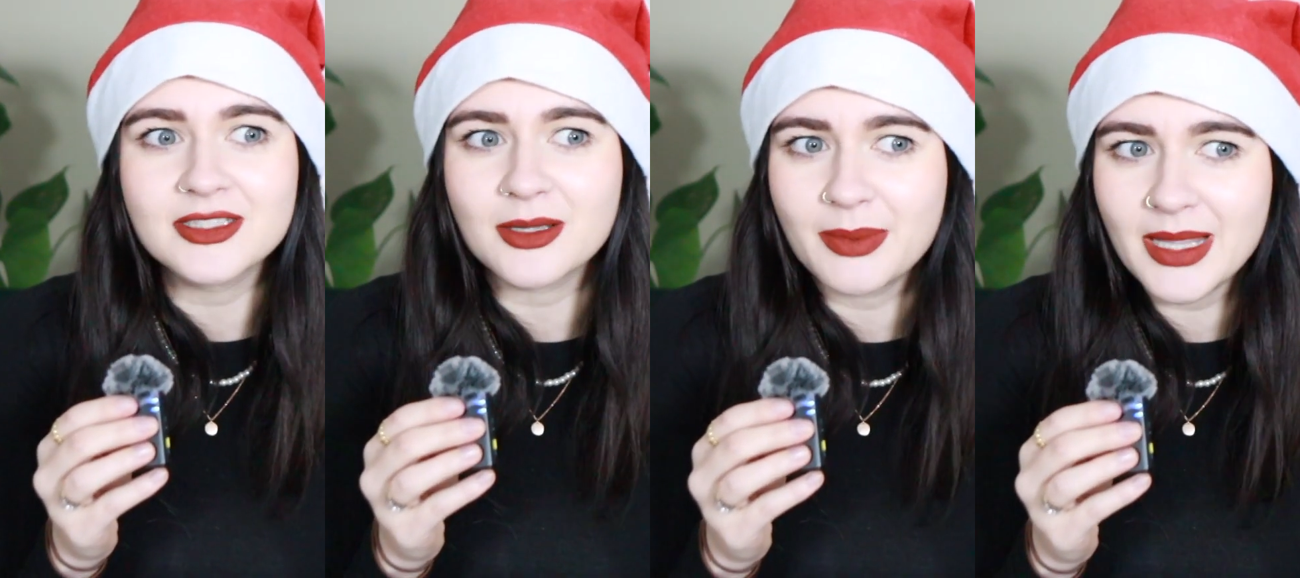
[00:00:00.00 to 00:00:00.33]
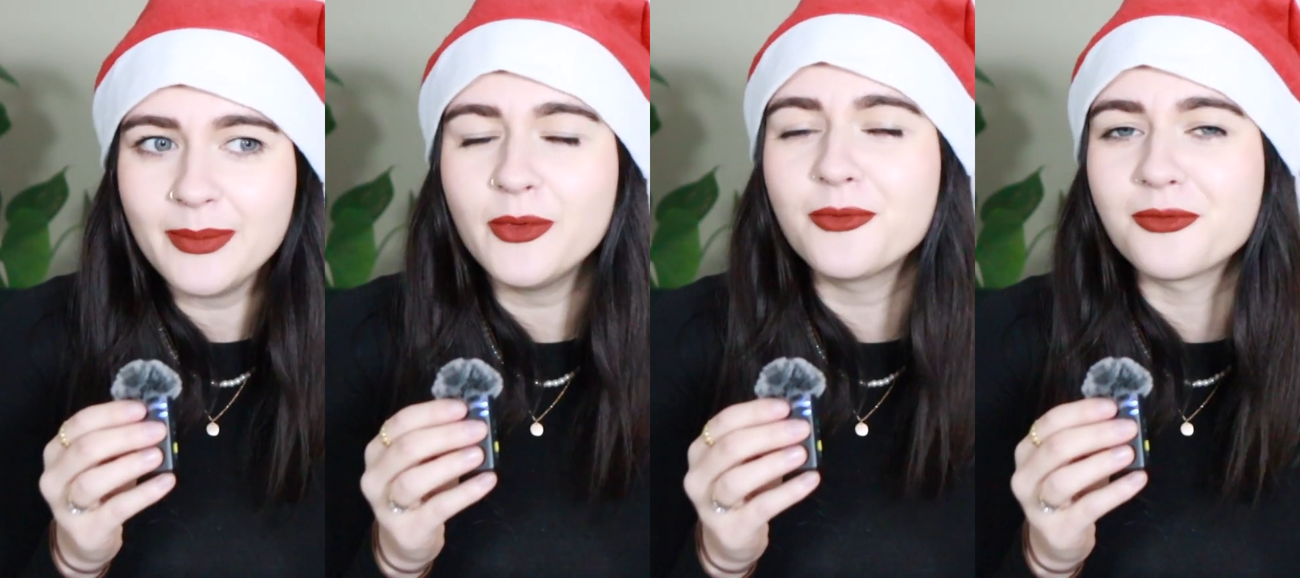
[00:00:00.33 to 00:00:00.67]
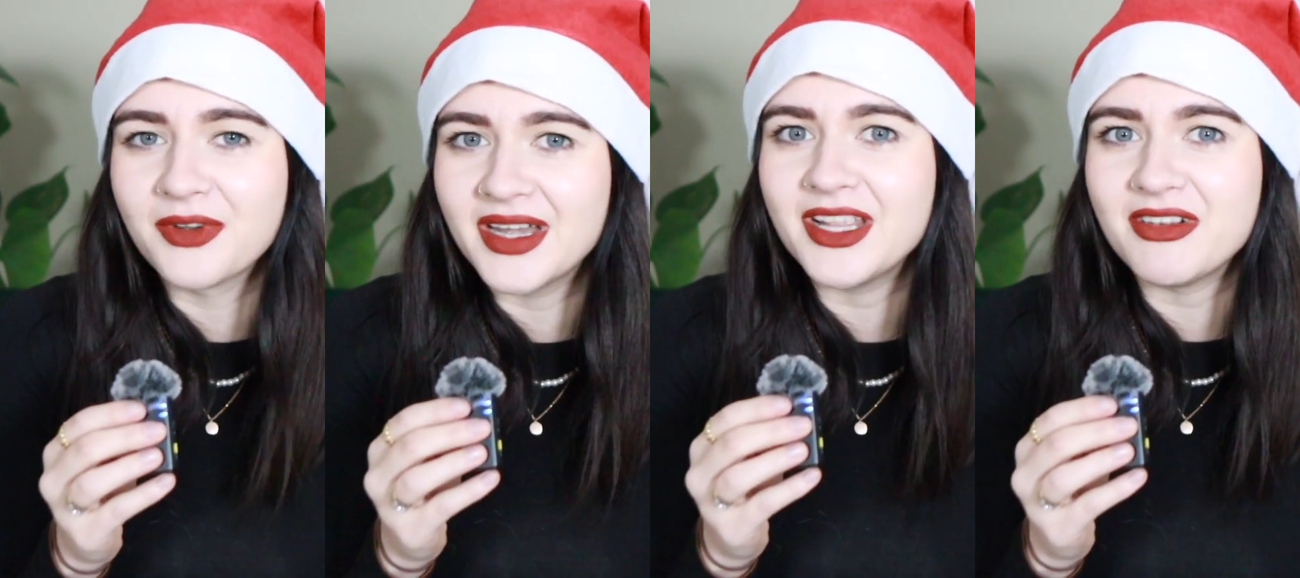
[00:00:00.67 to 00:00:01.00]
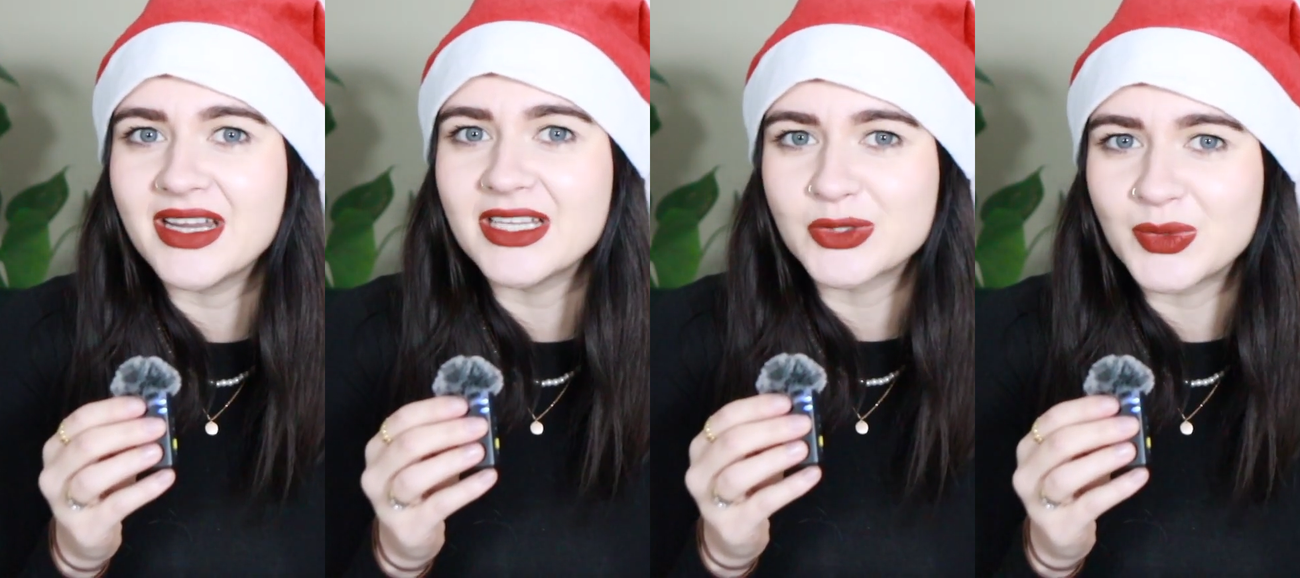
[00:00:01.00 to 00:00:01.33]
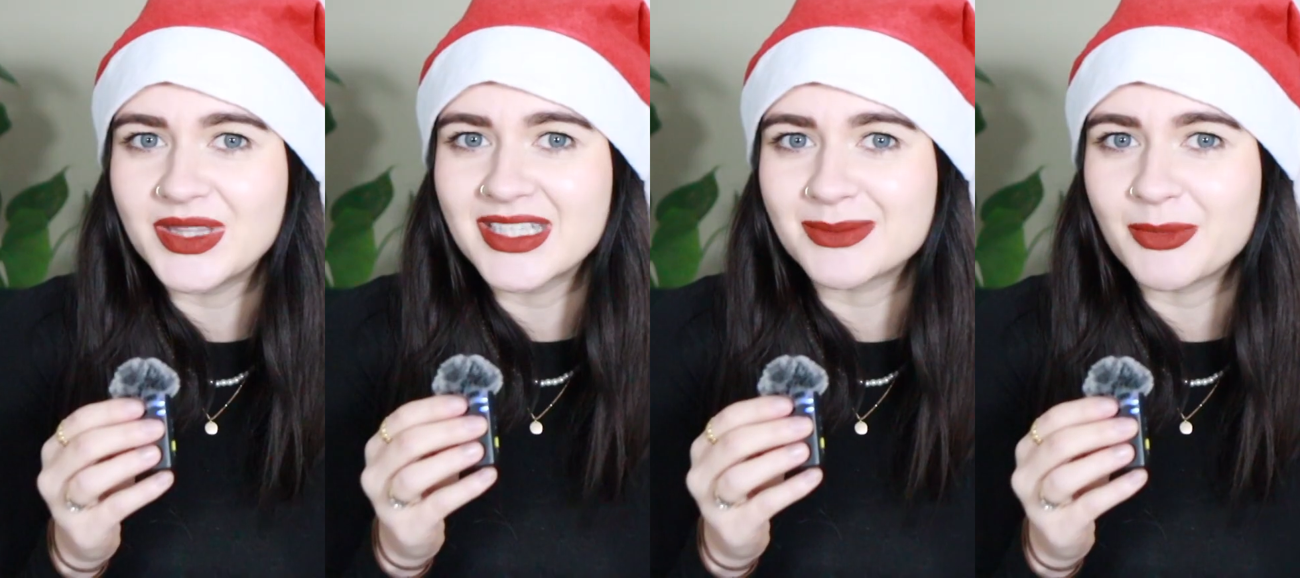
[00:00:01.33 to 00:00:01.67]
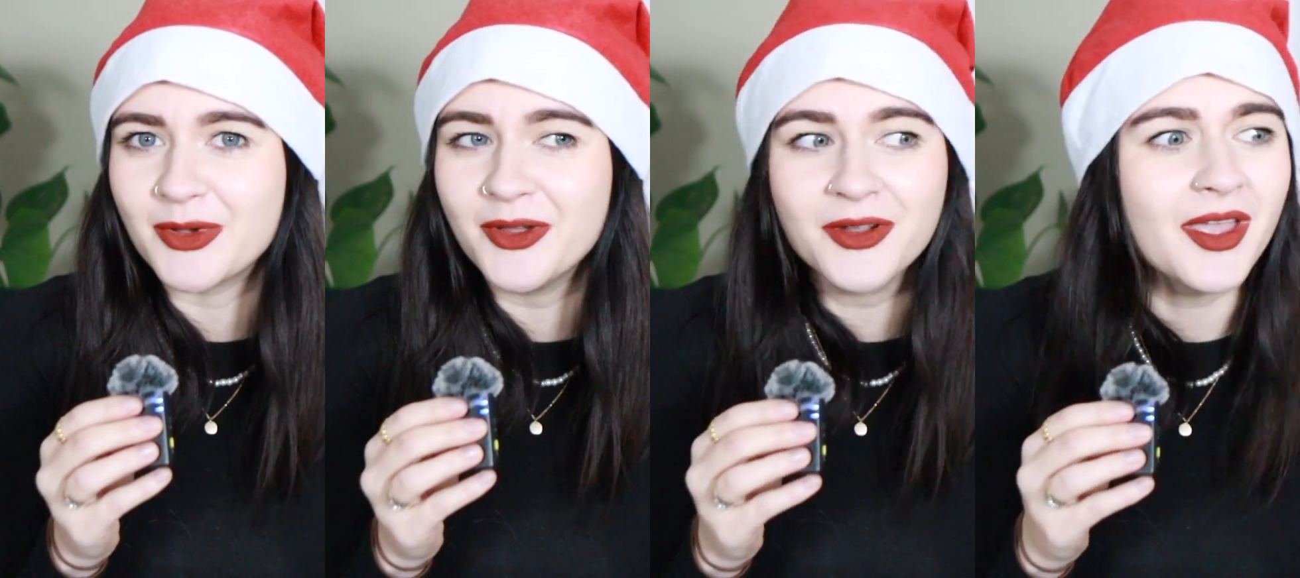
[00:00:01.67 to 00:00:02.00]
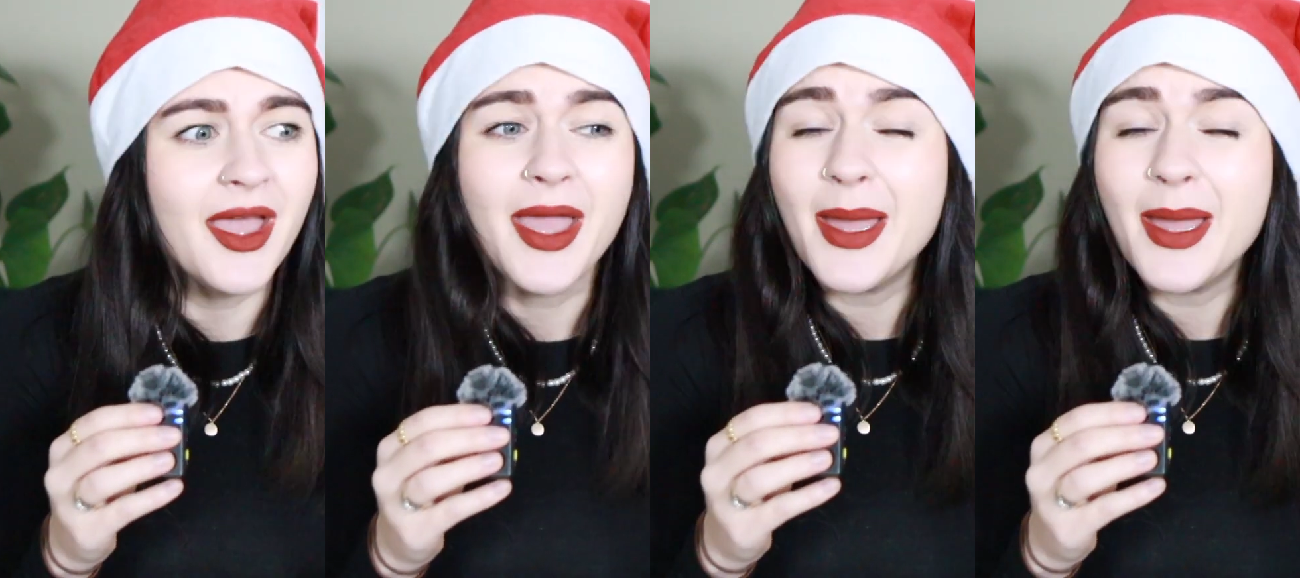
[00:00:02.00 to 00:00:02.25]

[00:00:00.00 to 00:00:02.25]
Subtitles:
Like people really, really enjoyed this book.